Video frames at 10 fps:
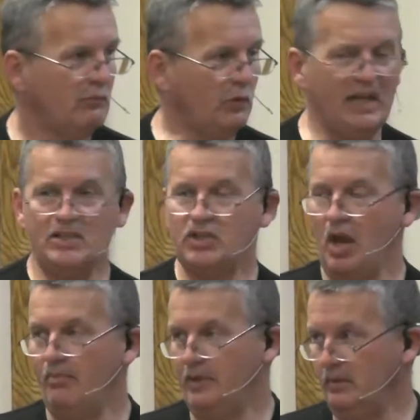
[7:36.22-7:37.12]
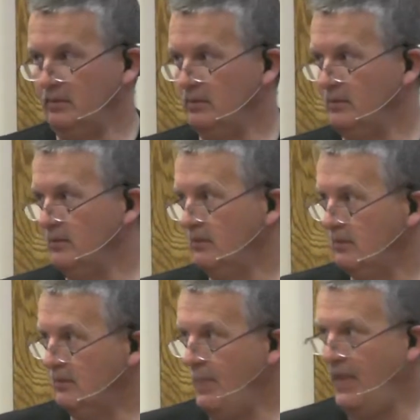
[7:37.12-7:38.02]
Read something
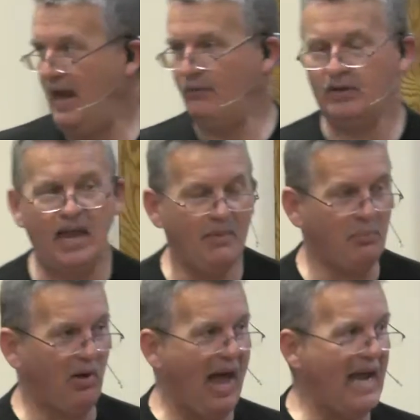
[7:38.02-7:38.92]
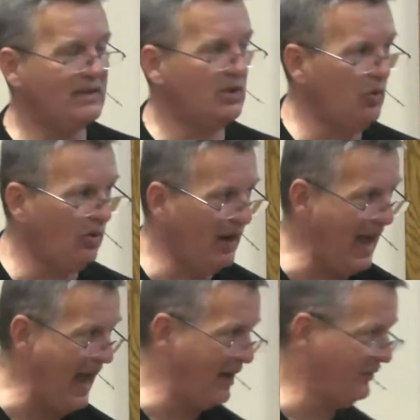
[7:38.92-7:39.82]
every day. Apply it to your
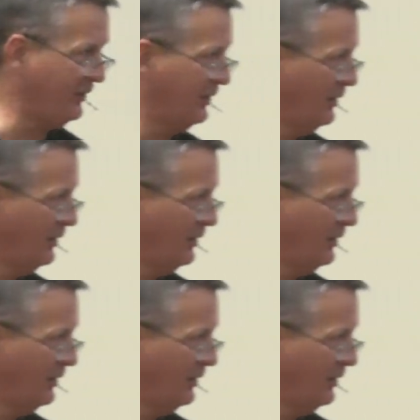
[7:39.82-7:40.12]
life.